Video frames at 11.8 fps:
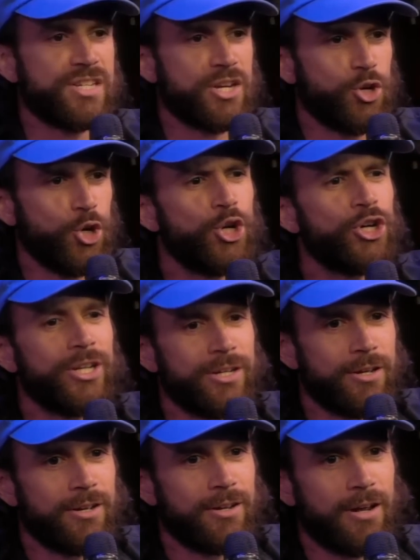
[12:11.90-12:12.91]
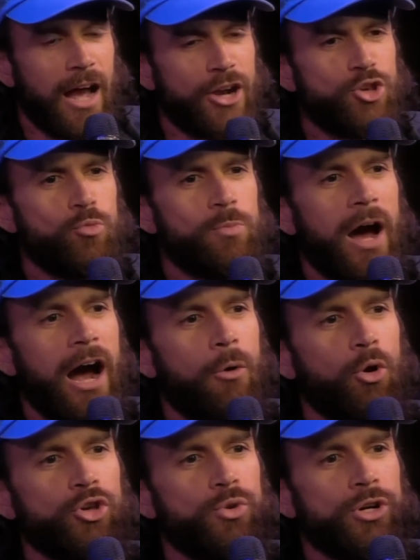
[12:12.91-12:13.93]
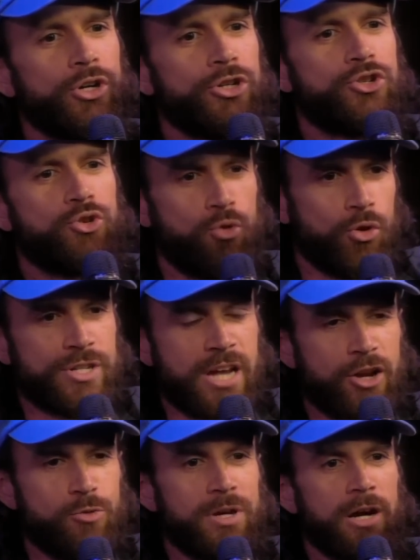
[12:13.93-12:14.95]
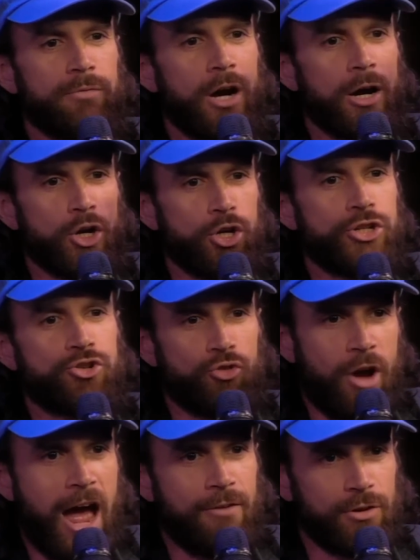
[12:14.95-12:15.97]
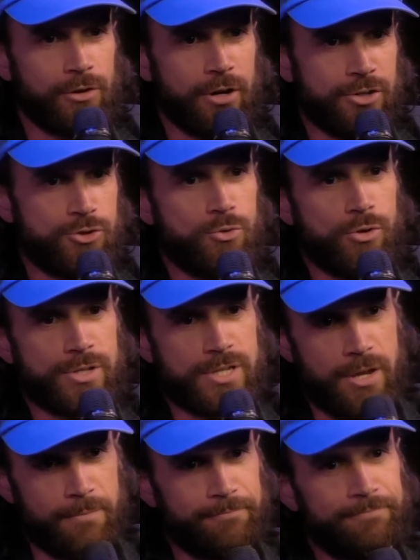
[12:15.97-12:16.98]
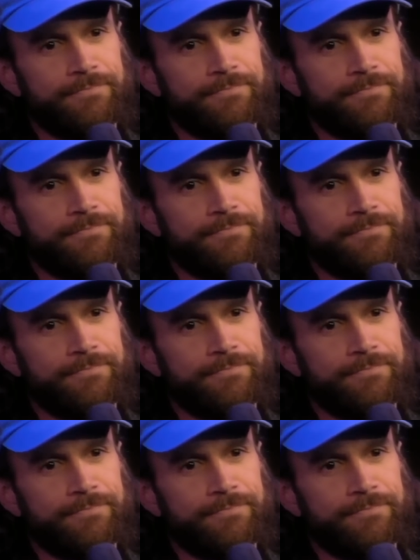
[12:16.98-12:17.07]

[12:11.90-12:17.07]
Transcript: a good, how do you, how are you a good tourist? How do you become a good traveler and tourist then?